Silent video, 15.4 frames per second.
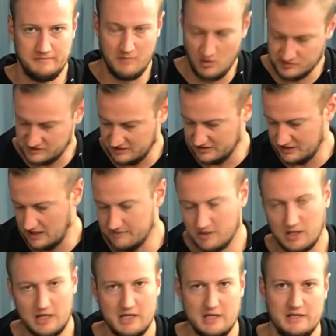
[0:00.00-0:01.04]
Most of the time
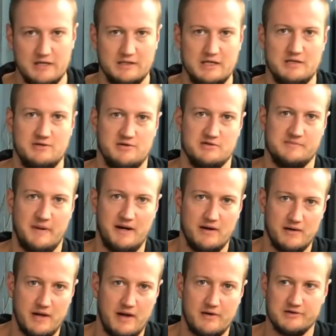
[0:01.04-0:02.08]
you're going to need to use
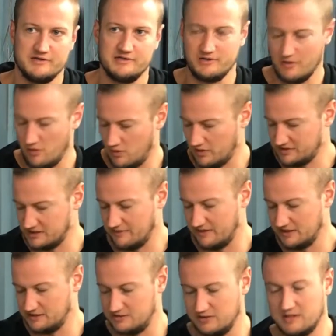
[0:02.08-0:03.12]
parallels or
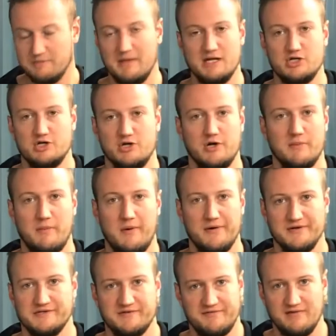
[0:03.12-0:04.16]
something so you can make sure your
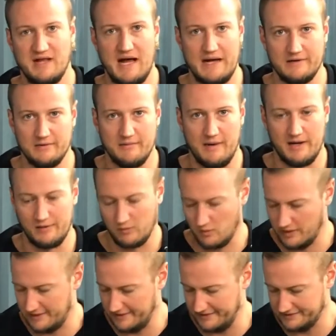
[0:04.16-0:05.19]
part is flat no matter
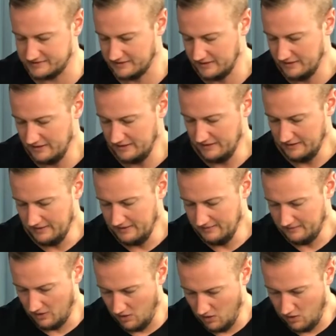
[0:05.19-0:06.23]
what it is.
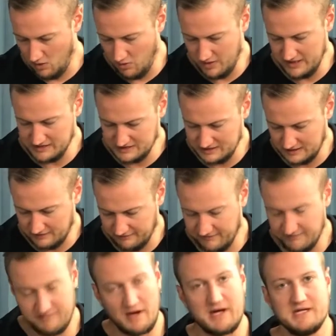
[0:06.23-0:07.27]
But always think of
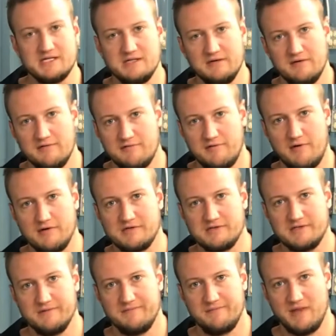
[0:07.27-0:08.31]
the vise
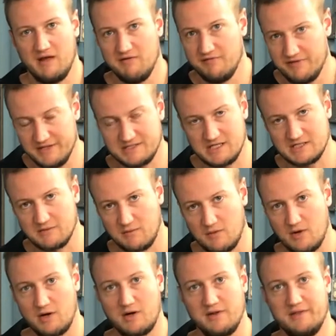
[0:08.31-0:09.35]
first. If this doesn't
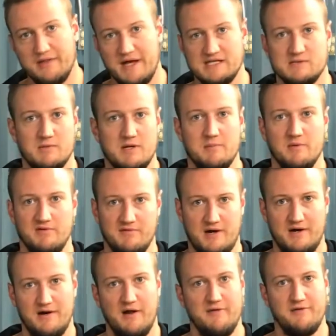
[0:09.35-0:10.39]
work, that's when you move
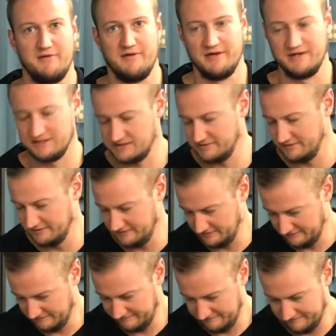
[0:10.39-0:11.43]
on to other things.
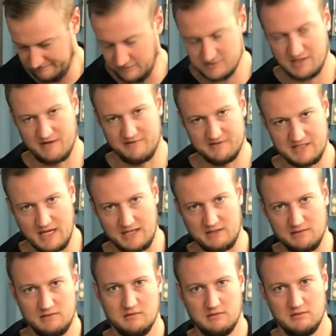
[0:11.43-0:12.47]
First line of
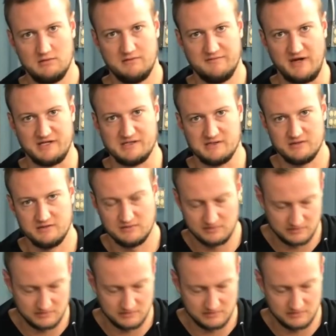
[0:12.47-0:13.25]
attack, vise.